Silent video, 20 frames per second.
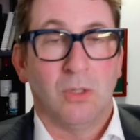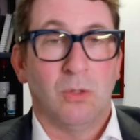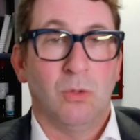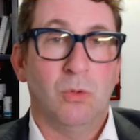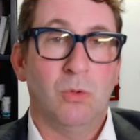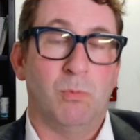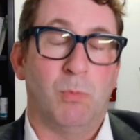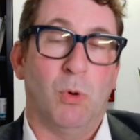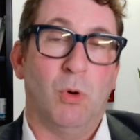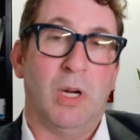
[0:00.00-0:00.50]

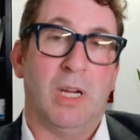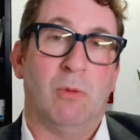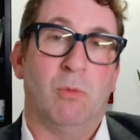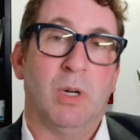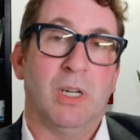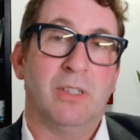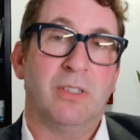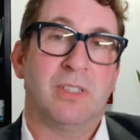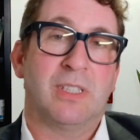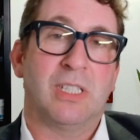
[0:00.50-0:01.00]
Oh boy,
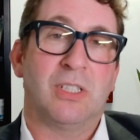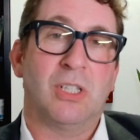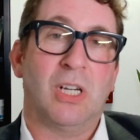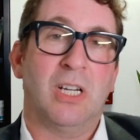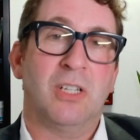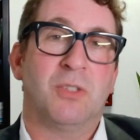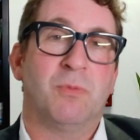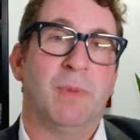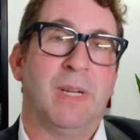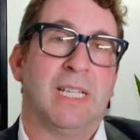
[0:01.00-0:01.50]
where's the
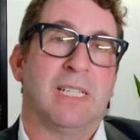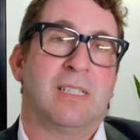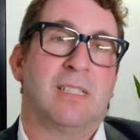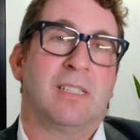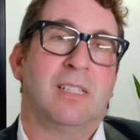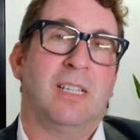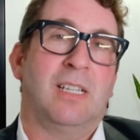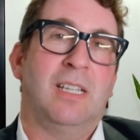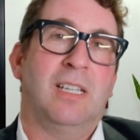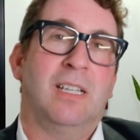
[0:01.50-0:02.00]

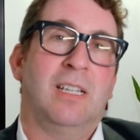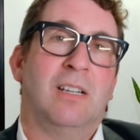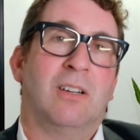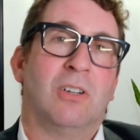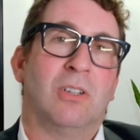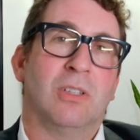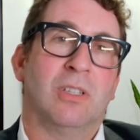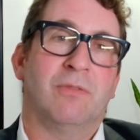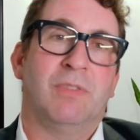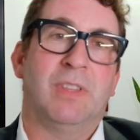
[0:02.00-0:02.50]
judgment in
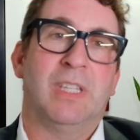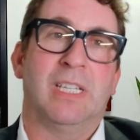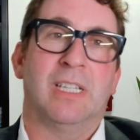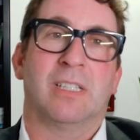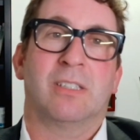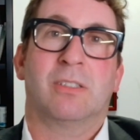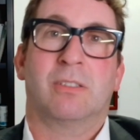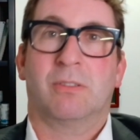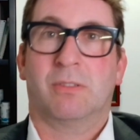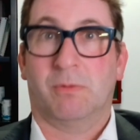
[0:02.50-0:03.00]
all of
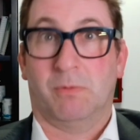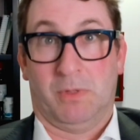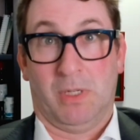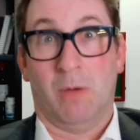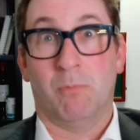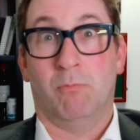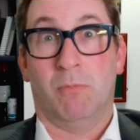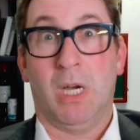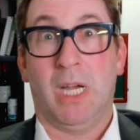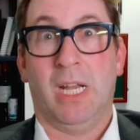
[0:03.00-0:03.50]
this,
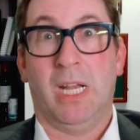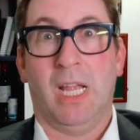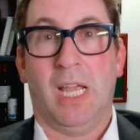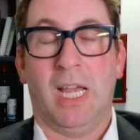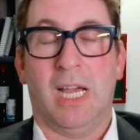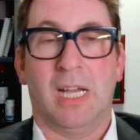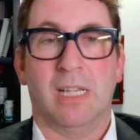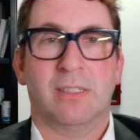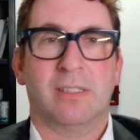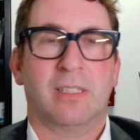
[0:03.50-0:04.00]
some might
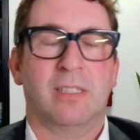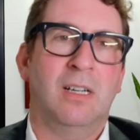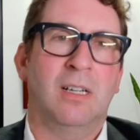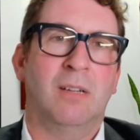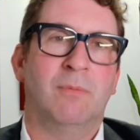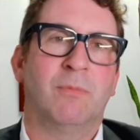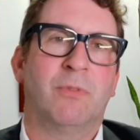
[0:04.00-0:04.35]
ask.